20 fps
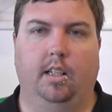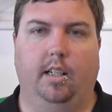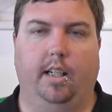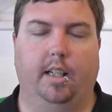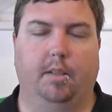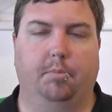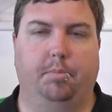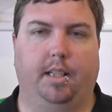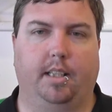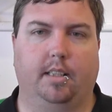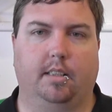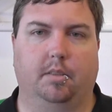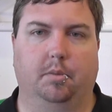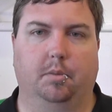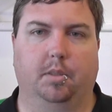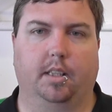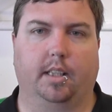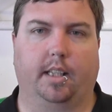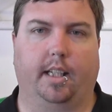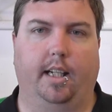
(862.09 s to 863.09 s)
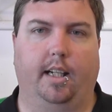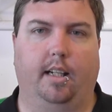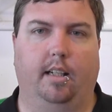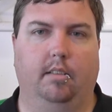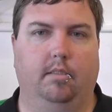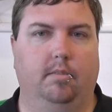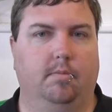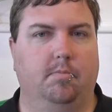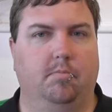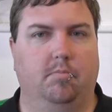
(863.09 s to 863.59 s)
Help us to work out
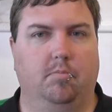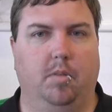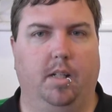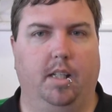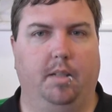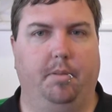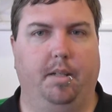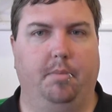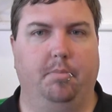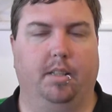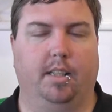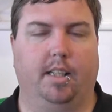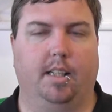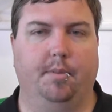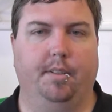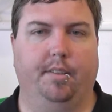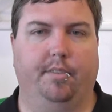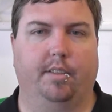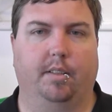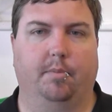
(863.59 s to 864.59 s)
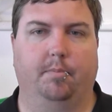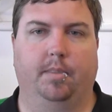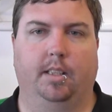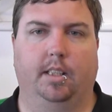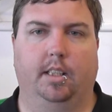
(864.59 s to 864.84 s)
where the people are coming from.